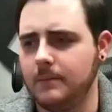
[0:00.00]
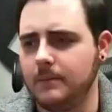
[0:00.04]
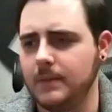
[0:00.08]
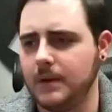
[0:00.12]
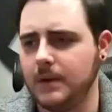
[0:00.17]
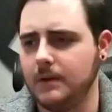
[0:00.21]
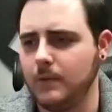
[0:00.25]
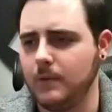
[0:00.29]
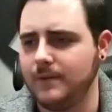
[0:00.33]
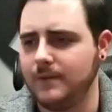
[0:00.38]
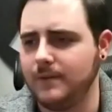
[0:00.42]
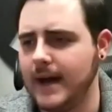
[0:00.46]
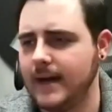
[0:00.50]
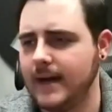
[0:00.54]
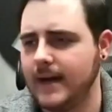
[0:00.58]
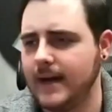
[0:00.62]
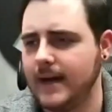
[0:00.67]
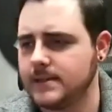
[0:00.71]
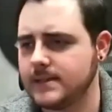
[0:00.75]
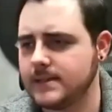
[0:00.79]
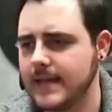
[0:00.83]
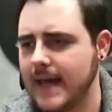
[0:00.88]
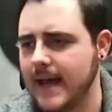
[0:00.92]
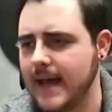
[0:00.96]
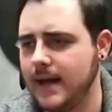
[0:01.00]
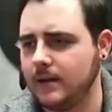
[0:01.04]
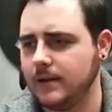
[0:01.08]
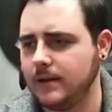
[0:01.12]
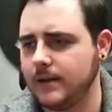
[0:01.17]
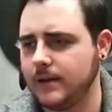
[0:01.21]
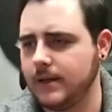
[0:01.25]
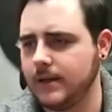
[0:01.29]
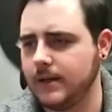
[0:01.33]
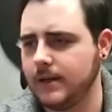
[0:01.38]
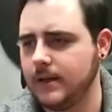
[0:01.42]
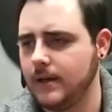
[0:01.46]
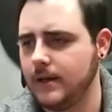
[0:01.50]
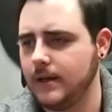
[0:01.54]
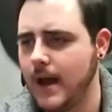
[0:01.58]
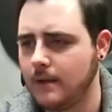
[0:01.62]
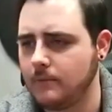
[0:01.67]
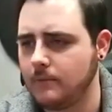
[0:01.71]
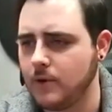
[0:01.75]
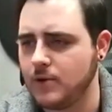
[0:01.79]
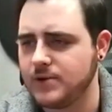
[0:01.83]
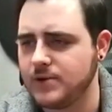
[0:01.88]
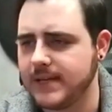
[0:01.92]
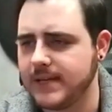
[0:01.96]
We've got Sally,
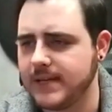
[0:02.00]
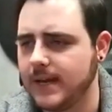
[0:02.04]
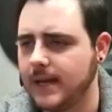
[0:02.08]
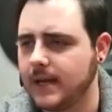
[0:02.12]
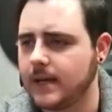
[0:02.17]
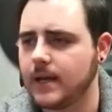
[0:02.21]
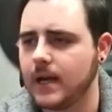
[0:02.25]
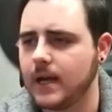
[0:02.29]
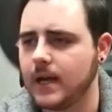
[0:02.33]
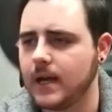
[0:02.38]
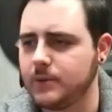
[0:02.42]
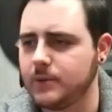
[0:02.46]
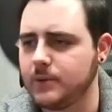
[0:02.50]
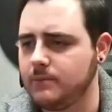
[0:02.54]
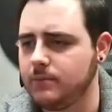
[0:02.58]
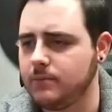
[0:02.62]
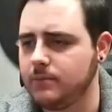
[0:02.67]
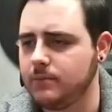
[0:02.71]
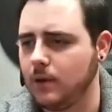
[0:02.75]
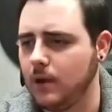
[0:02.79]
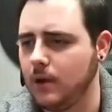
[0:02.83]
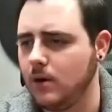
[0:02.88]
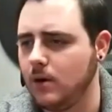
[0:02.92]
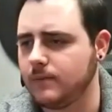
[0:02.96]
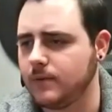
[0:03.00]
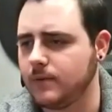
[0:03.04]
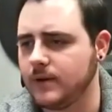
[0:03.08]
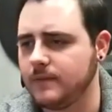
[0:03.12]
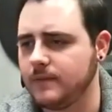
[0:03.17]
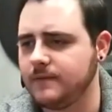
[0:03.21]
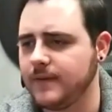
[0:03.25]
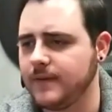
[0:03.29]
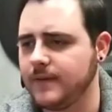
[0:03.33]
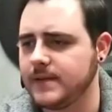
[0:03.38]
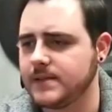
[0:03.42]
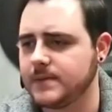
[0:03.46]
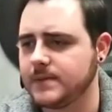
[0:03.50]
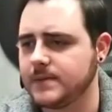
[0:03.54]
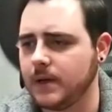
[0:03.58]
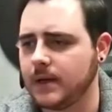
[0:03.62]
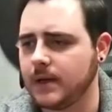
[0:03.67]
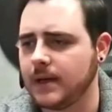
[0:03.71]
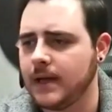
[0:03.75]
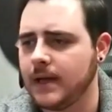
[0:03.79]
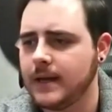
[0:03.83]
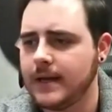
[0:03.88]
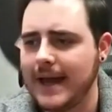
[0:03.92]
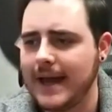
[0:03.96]
Rosetta, a couple of people over in Facebook.
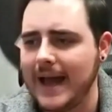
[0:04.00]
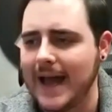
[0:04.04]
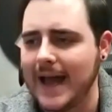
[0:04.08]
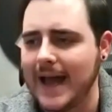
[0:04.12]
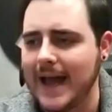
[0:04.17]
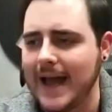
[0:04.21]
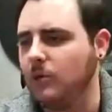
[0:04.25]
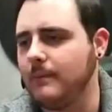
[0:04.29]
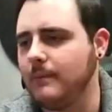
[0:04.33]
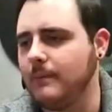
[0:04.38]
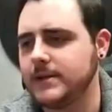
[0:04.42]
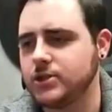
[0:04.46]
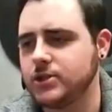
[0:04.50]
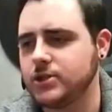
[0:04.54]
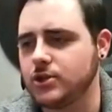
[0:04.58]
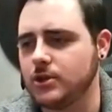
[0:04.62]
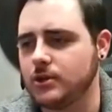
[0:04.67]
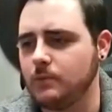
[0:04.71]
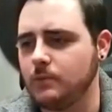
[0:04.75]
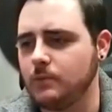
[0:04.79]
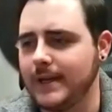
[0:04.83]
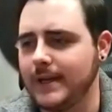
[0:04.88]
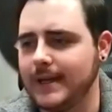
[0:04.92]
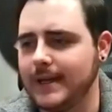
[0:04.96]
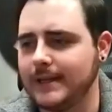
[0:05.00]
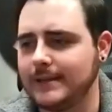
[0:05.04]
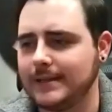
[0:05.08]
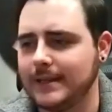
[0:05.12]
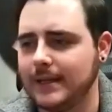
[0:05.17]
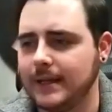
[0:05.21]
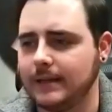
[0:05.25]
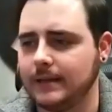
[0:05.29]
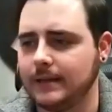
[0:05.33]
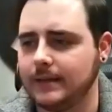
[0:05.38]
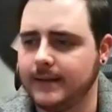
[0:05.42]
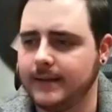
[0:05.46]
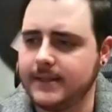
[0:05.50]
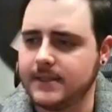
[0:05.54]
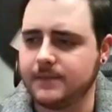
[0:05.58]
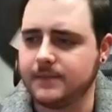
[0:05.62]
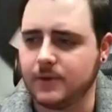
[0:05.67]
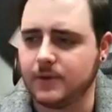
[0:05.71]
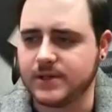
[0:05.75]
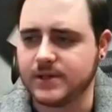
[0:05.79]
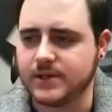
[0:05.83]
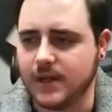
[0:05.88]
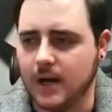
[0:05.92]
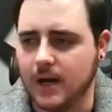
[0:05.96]
I will make sure we get the links
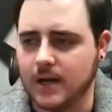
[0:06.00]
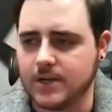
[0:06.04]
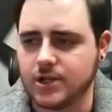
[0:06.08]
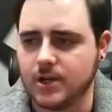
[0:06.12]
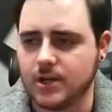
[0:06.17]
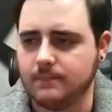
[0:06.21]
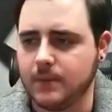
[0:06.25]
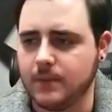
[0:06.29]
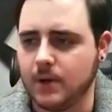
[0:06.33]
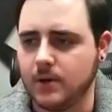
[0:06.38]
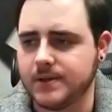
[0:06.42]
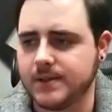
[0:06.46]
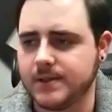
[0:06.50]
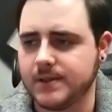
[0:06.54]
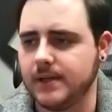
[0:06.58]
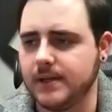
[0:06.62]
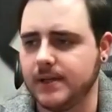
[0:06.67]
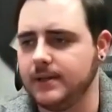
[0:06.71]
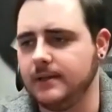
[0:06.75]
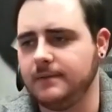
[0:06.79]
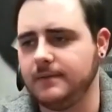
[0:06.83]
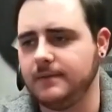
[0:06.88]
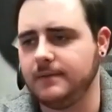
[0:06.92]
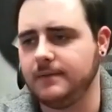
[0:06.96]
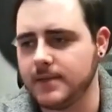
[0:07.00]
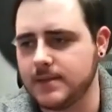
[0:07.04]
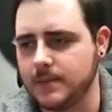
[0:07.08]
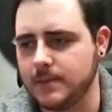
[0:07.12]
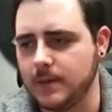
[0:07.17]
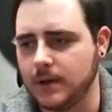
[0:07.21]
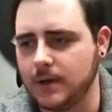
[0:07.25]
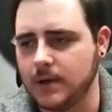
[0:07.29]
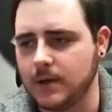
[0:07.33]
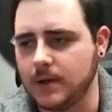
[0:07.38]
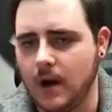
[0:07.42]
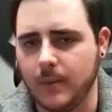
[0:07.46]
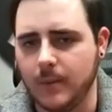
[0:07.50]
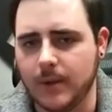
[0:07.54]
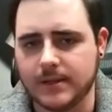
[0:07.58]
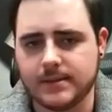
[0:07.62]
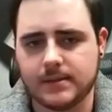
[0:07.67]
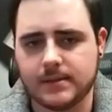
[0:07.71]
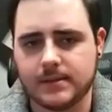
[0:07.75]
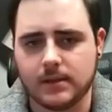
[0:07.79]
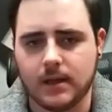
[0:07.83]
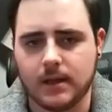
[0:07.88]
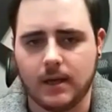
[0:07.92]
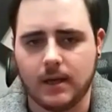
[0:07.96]
for Sascha posted in the Facebook
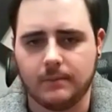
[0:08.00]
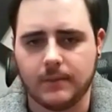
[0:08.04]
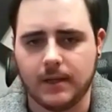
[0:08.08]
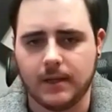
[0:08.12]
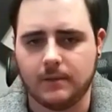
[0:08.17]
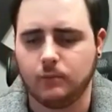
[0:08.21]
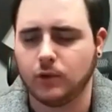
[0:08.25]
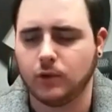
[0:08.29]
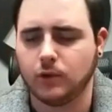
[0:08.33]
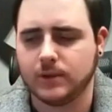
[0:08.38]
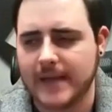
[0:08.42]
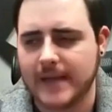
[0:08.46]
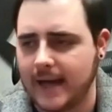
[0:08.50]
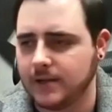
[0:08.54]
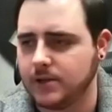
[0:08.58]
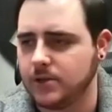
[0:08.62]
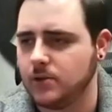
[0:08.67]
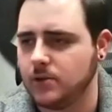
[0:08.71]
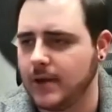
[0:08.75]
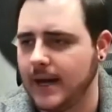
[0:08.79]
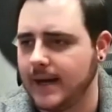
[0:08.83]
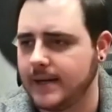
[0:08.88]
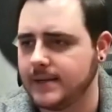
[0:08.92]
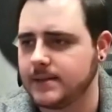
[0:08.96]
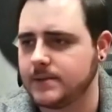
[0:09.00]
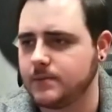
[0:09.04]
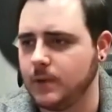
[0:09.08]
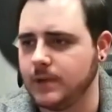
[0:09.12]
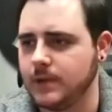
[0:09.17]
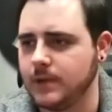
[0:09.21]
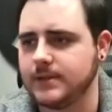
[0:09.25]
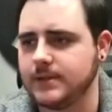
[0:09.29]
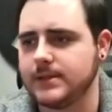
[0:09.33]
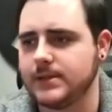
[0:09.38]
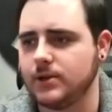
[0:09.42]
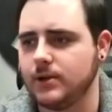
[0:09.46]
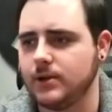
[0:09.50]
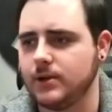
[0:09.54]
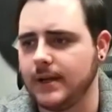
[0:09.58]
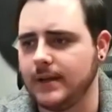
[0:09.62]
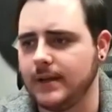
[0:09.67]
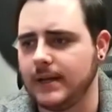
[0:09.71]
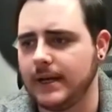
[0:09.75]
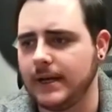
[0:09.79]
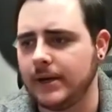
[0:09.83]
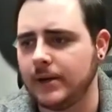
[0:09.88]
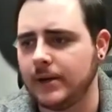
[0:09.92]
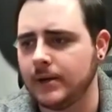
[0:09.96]
comments, and we'll tag you guys once they're in
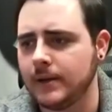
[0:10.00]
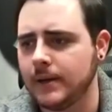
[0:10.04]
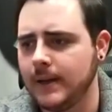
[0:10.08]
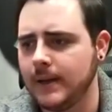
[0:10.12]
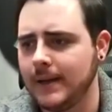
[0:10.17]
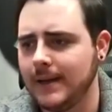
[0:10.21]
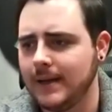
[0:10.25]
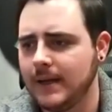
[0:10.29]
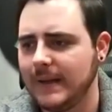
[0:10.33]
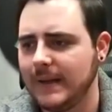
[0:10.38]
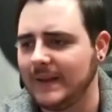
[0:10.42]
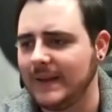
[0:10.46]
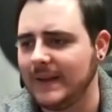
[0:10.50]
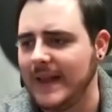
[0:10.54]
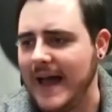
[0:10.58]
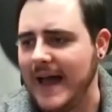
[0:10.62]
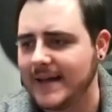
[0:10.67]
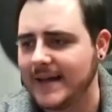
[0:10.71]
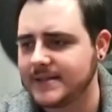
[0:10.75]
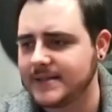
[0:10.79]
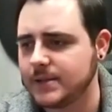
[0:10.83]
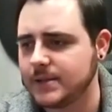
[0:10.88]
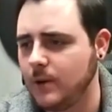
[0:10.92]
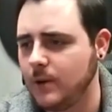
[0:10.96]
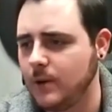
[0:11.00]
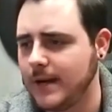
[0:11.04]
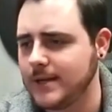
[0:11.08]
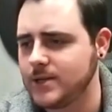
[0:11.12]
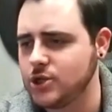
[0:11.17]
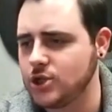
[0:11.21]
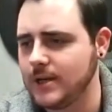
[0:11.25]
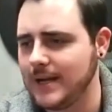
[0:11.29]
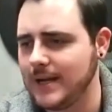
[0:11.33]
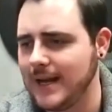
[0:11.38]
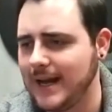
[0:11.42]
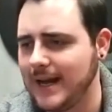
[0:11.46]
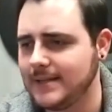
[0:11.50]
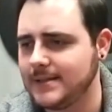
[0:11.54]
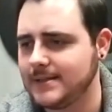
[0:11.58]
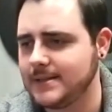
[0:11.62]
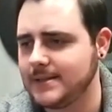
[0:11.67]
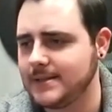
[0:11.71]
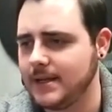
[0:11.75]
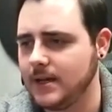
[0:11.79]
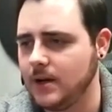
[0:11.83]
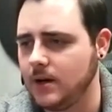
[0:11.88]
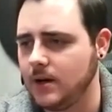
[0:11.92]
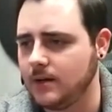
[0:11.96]
there. Last question I
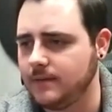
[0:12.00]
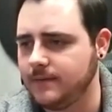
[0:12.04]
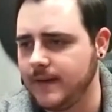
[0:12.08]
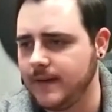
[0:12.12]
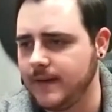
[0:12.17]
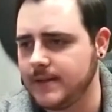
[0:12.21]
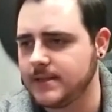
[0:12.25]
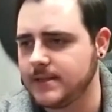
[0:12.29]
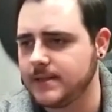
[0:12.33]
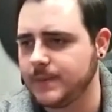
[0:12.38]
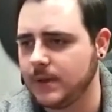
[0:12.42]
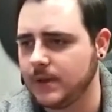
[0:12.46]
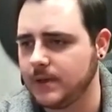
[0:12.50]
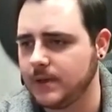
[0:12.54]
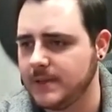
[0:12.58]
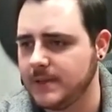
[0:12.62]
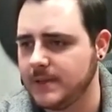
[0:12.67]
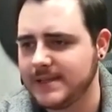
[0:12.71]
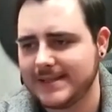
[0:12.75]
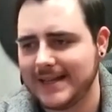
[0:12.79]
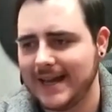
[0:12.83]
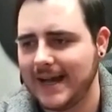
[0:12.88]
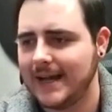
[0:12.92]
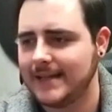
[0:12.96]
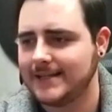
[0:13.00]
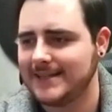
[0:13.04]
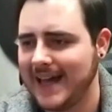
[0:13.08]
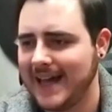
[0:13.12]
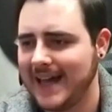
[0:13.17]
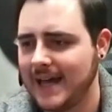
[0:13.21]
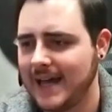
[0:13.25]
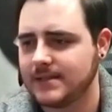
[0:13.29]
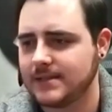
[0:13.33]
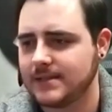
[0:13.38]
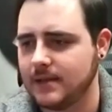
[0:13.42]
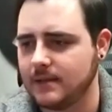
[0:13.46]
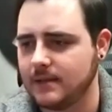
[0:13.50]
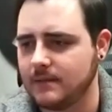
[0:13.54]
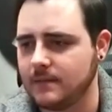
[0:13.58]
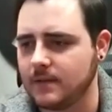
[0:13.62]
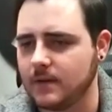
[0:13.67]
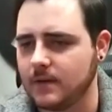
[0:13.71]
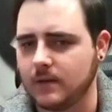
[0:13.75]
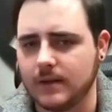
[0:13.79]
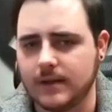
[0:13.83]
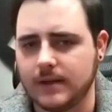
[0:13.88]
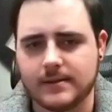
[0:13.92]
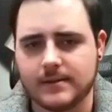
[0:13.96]
see on Facebook, besides asking for
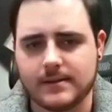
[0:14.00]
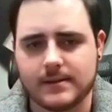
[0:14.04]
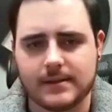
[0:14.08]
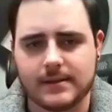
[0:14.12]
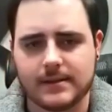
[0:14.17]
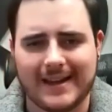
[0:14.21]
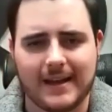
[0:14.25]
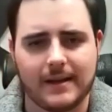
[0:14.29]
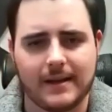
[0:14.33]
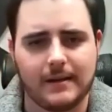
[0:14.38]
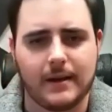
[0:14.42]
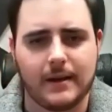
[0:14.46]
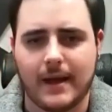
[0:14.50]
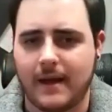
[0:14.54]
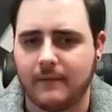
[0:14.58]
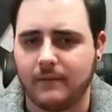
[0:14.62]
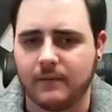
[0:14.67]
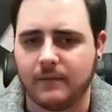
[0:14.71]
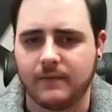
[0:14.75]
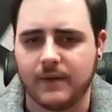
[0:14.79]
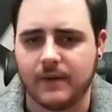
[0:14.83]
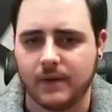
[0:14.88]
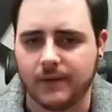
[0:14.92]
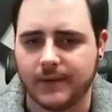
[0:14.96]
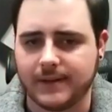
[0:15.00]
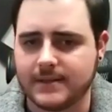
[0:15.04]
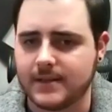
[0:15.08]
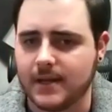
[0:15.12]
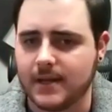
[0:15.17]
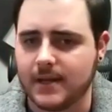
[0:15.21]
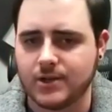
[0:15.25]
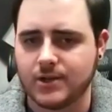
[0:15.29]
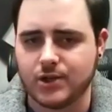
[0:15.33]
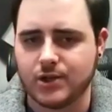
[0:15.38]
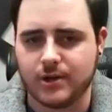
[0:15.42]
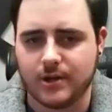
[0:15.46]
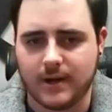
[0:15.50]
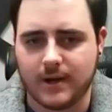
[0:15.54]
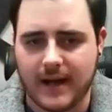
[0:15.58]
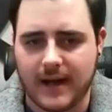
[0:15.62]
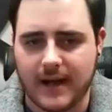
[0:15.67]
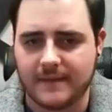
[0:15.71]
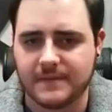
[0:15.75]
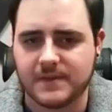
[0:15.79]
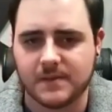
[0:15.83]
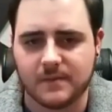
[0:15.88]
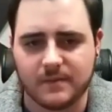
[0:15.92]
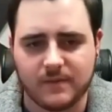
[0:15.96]
links, I have a feeling, Sascha, you're going to
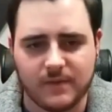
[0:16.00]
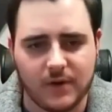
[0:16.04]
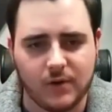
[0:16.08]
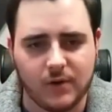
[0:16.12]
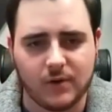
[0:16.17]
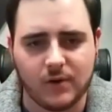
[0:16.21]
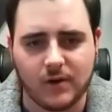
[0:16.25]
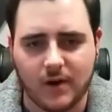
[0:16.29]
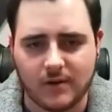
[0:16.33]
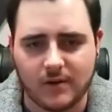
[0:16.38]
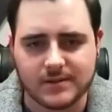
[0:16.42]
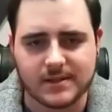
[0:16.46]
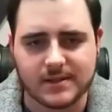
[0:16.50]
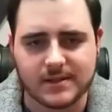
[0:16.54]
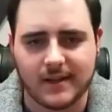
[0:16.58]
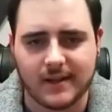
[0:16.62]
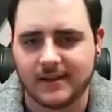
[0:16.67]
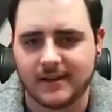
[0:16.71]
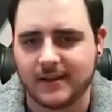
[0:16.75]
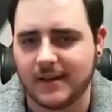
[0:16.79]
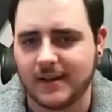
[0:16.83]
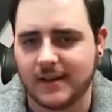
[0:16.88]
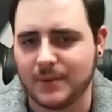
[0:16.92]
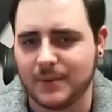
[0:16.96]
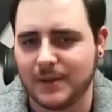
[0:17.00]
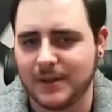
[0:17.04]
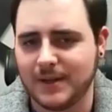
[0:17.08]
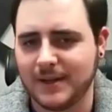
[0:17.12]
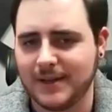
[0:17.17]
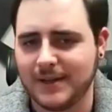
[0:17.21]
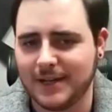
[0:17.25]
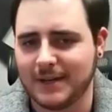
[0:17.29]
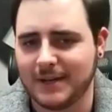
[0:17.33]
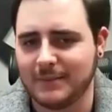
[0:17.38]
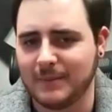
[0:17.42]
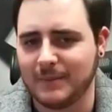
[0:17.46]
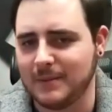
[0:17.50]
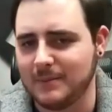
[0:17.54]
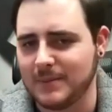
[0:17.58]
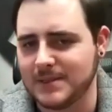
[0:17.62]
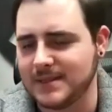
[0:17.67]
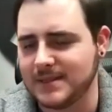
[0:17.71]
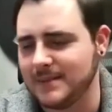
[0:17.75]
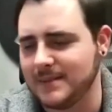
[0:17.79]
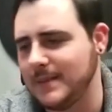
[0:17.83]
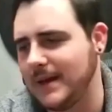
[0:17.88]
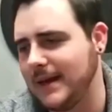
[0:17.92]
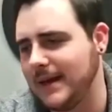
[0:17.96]
have some phone calls lined up. Be a
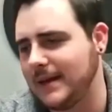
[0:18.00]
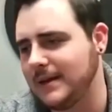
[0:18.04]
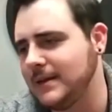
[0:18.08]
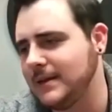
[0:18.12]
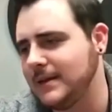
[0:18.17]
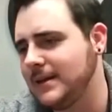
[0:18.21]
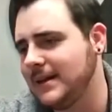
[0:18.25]
busy man.